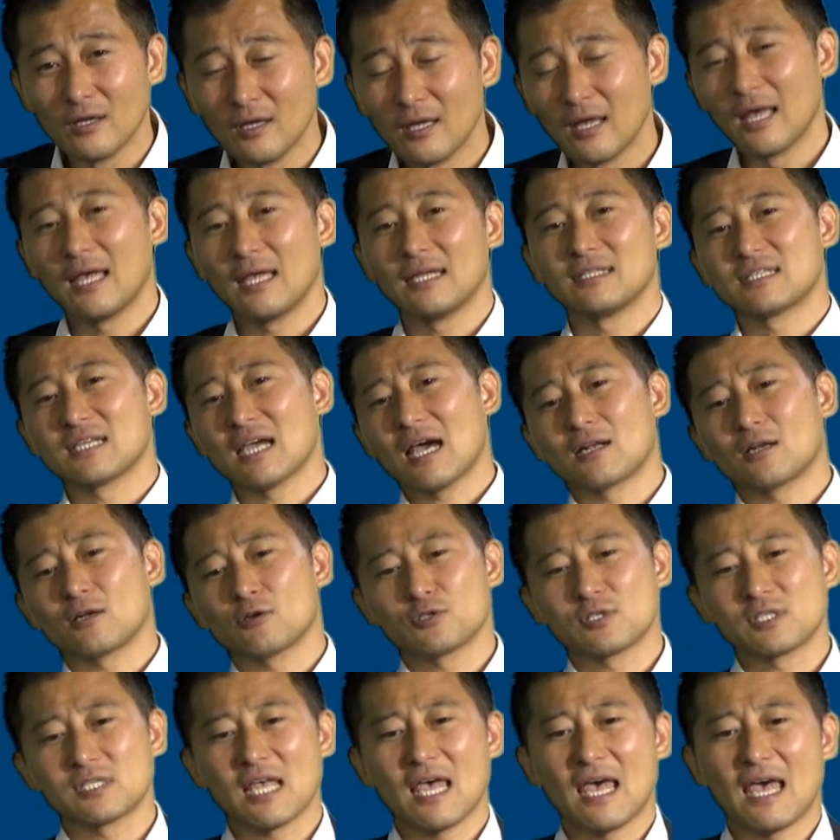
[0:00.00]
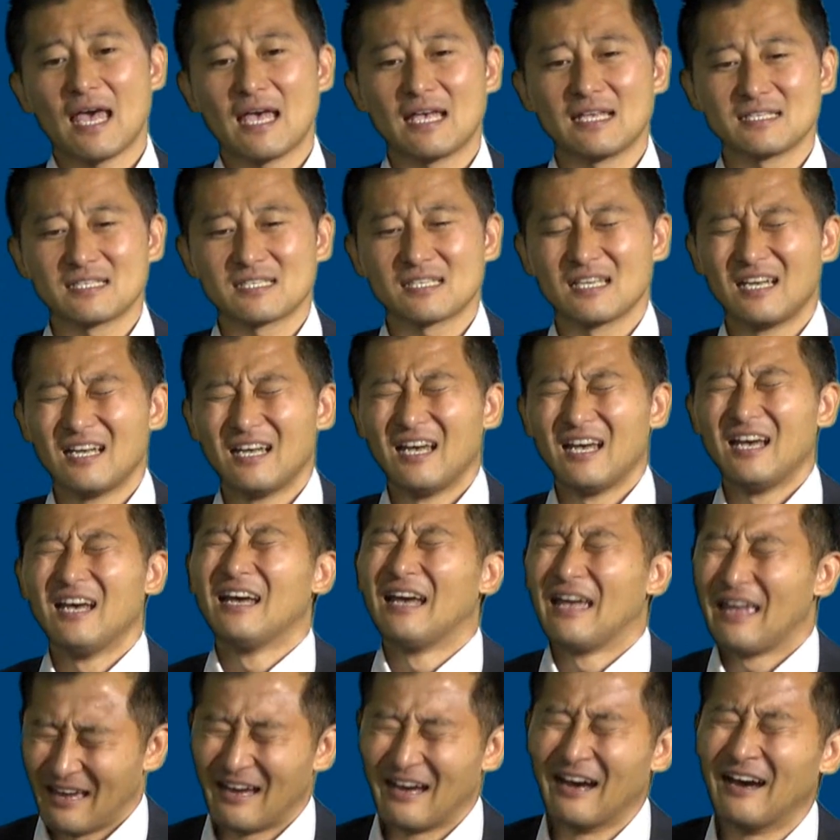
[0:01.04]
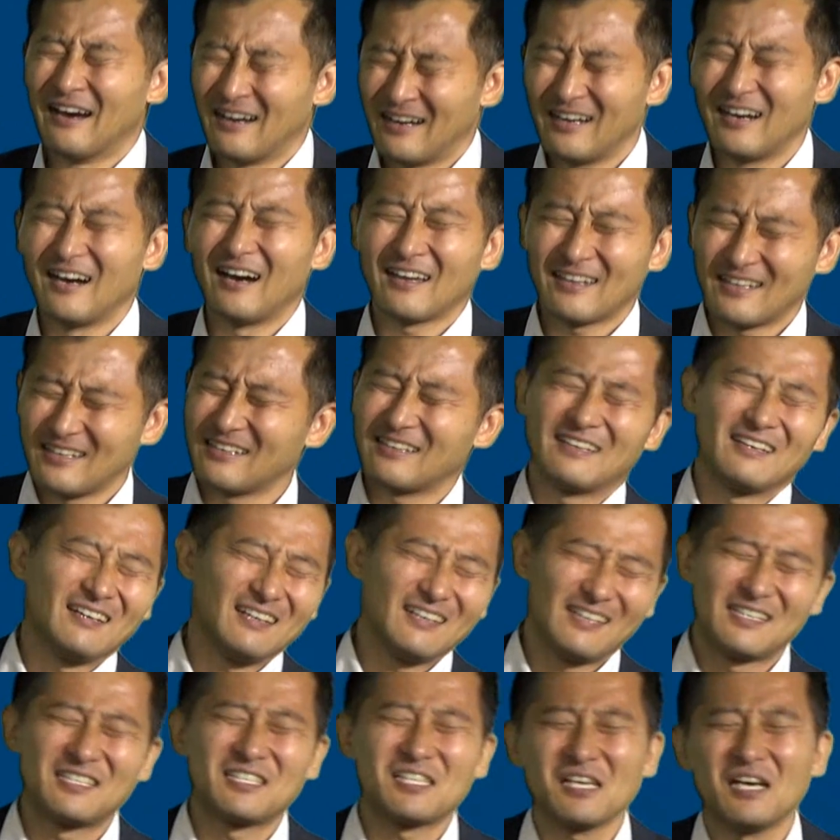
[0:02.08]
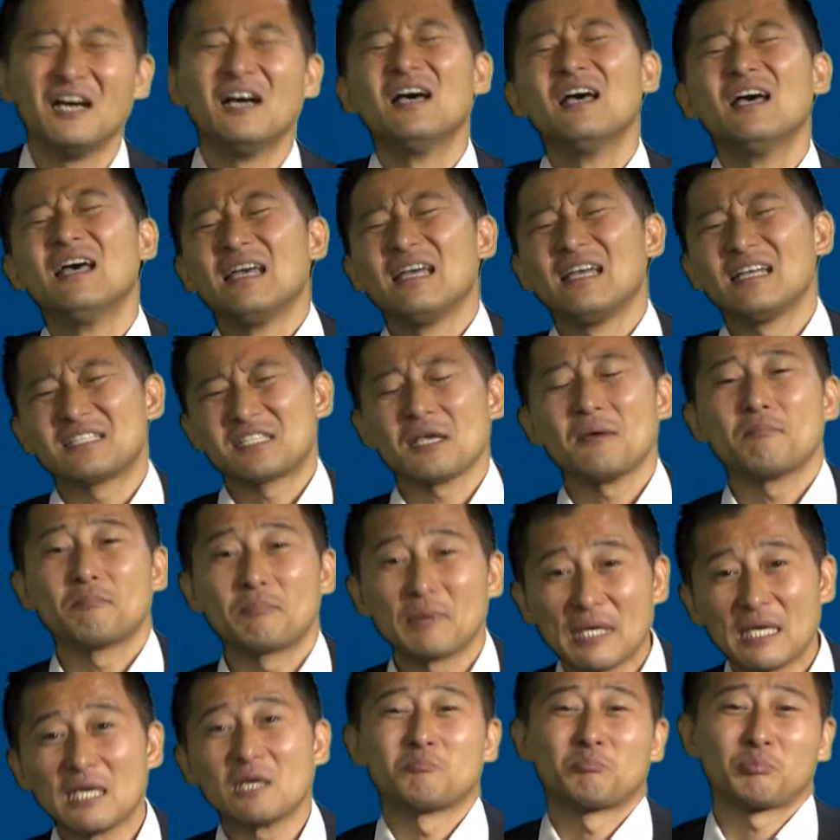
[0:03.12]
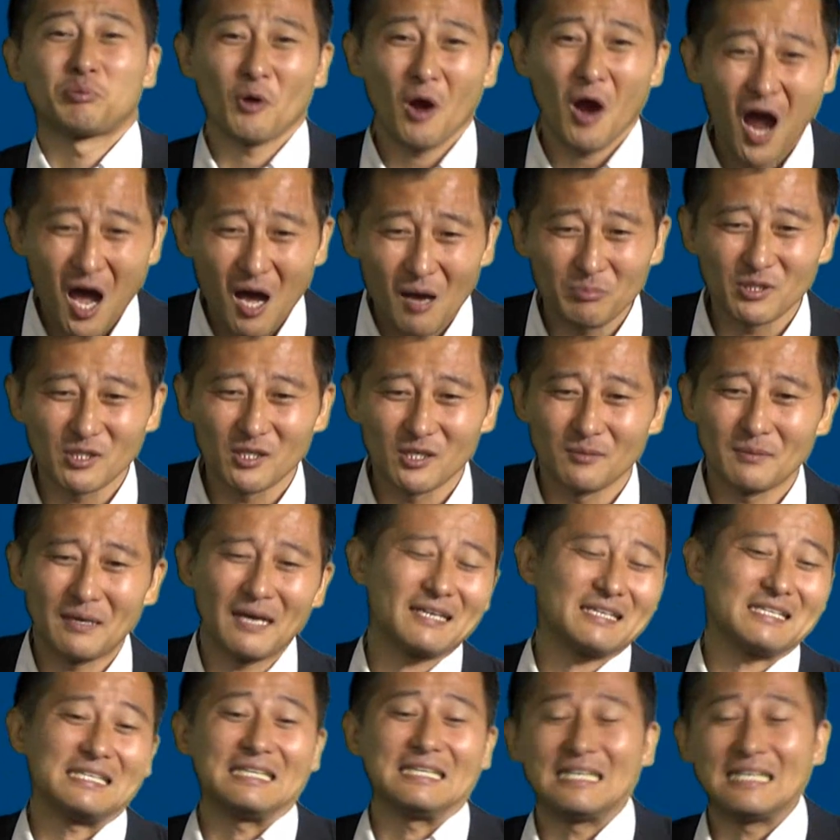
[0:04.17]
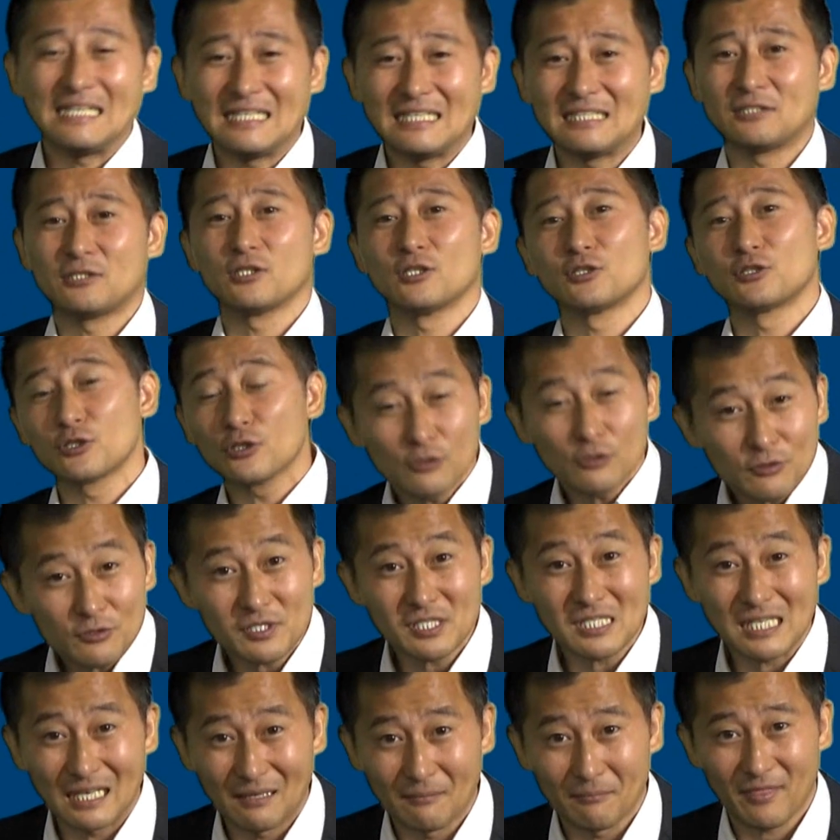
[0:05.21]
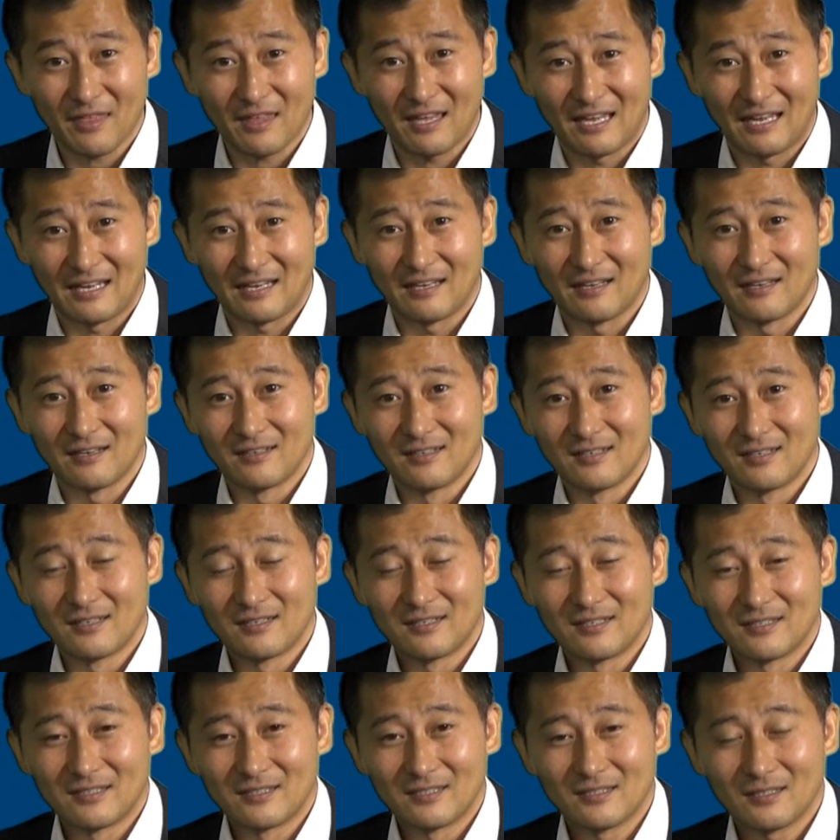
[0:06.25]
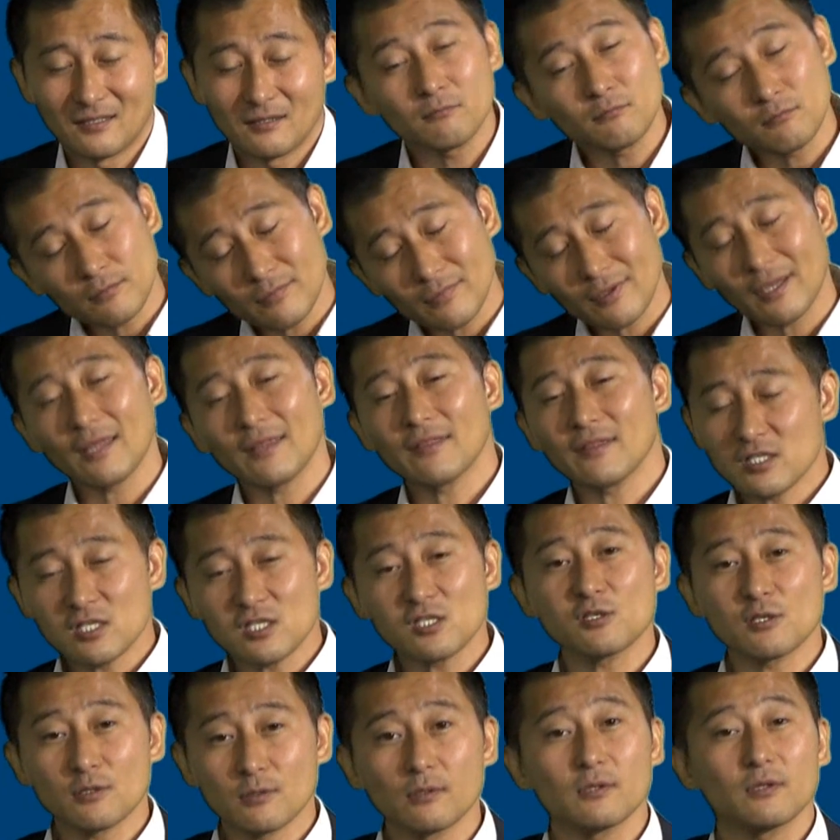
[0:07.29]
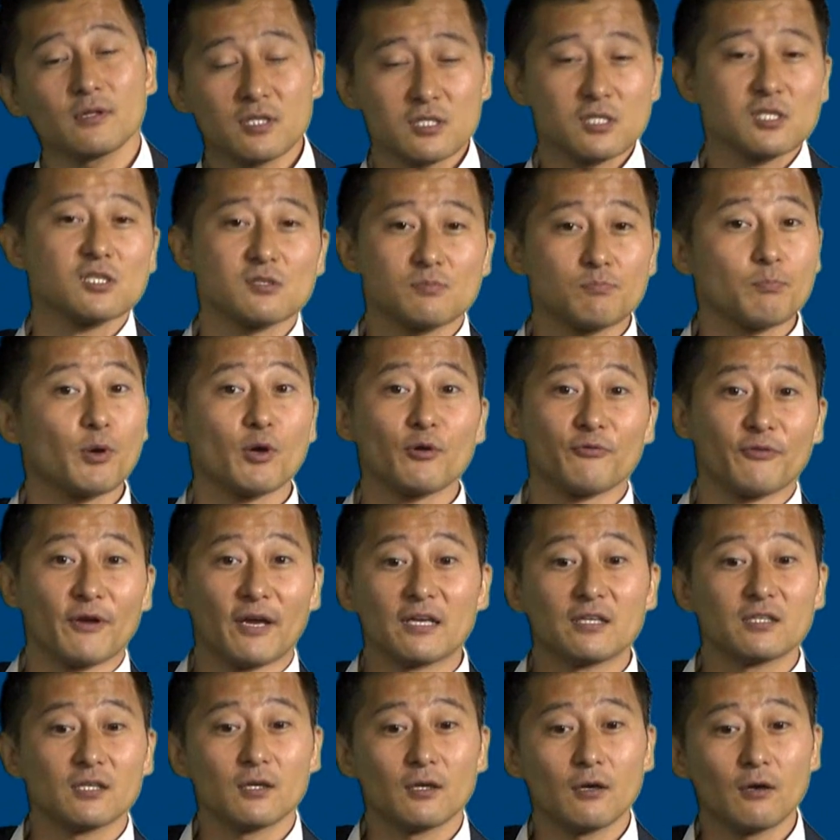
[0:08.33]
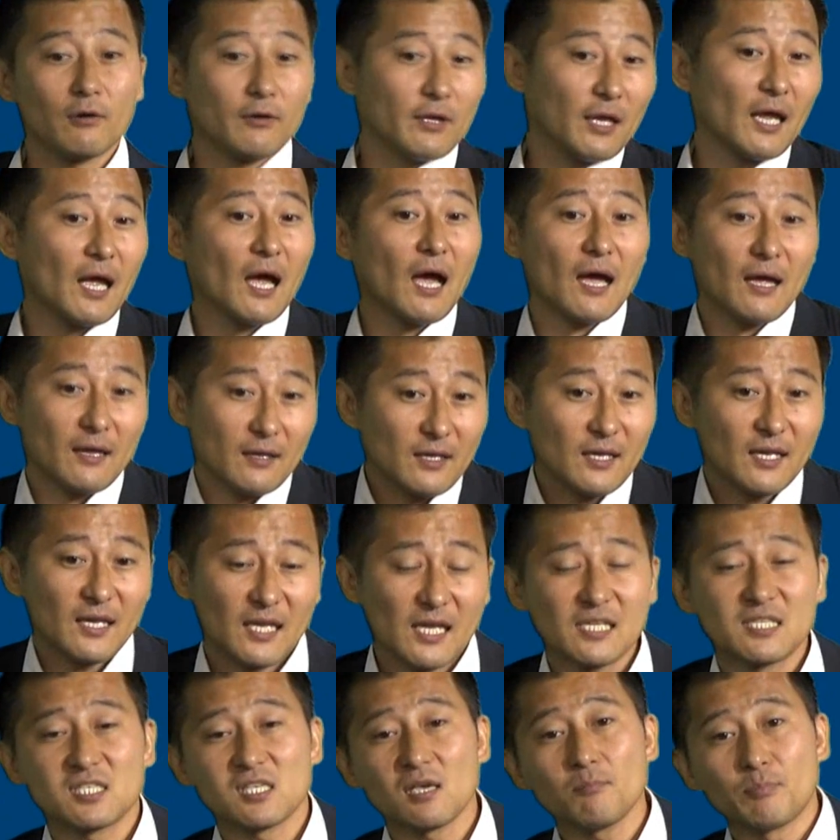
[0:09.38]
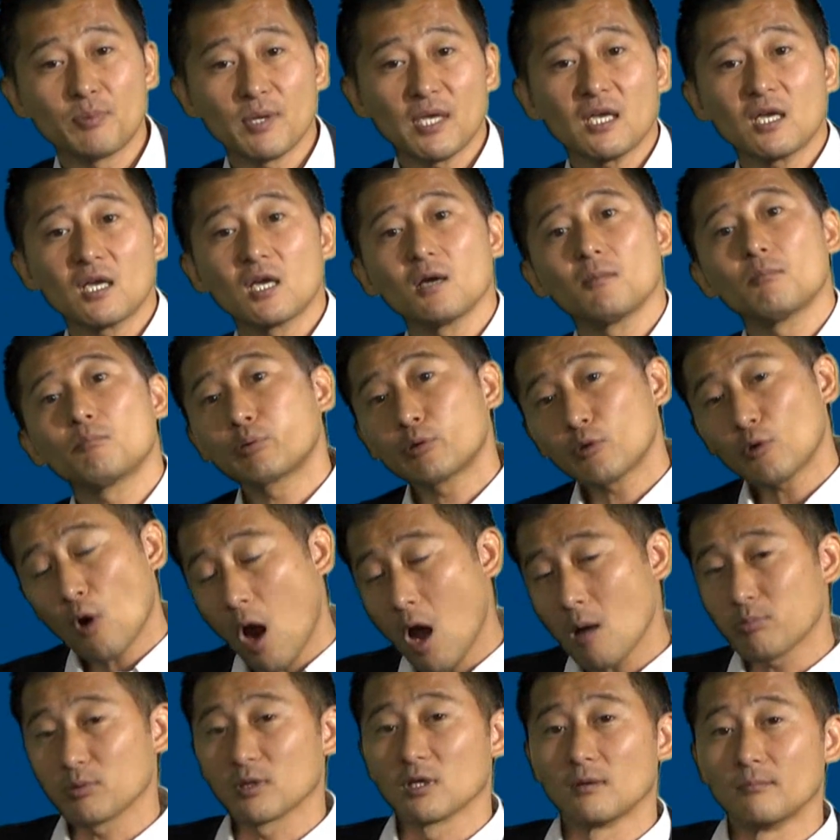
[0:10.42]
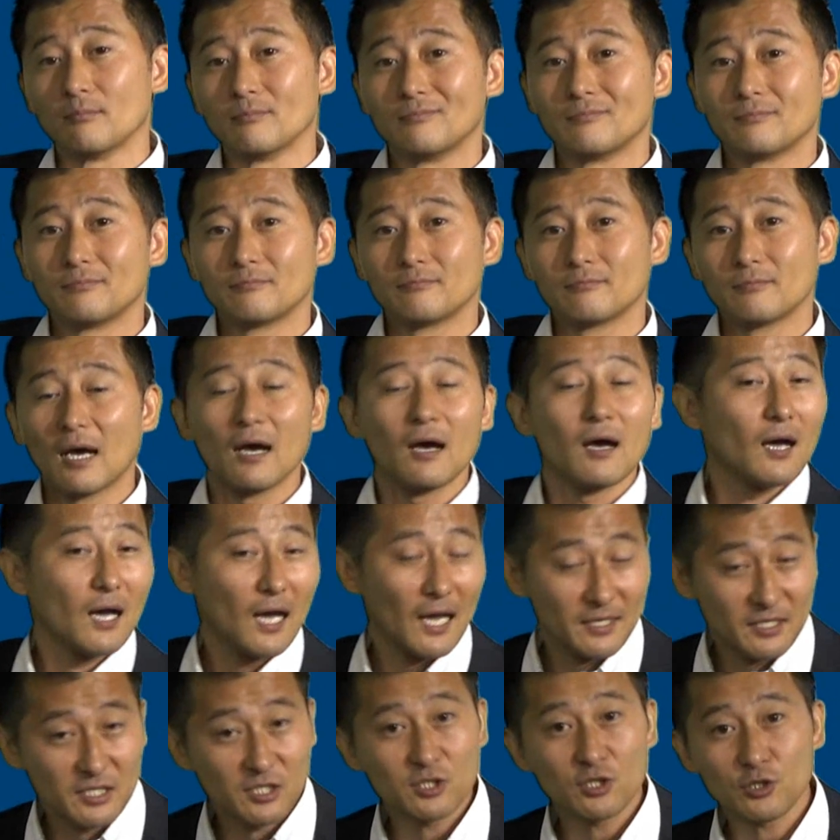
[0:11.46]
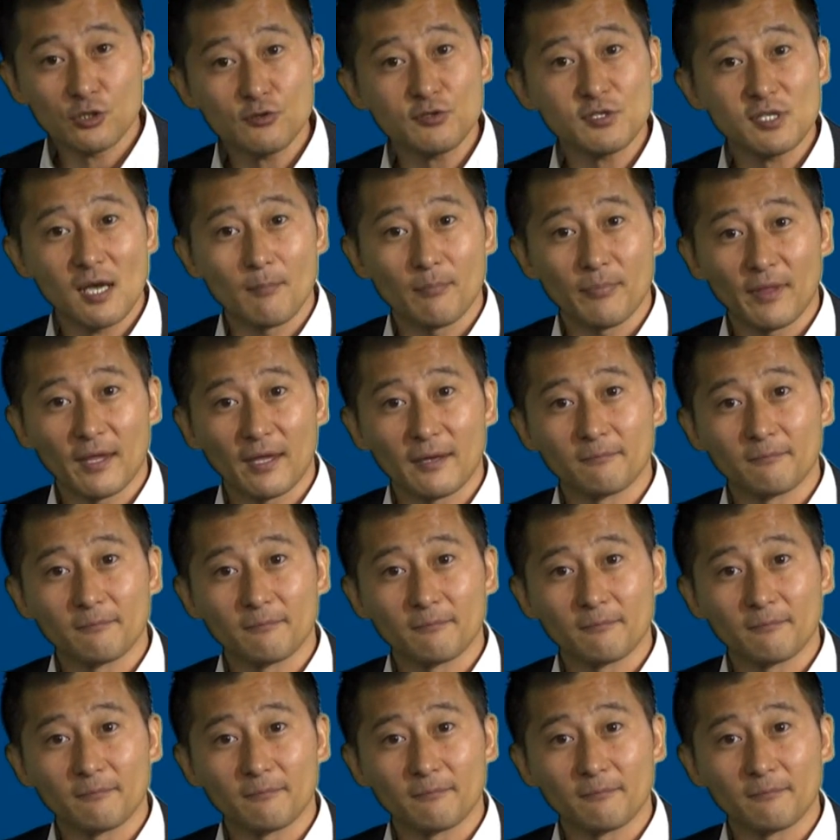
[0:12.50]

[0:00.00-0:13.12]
And Taro says, it's a big problem. I need to do something. Okay, this is perfect. Okay, it's a big problem. I need to do something.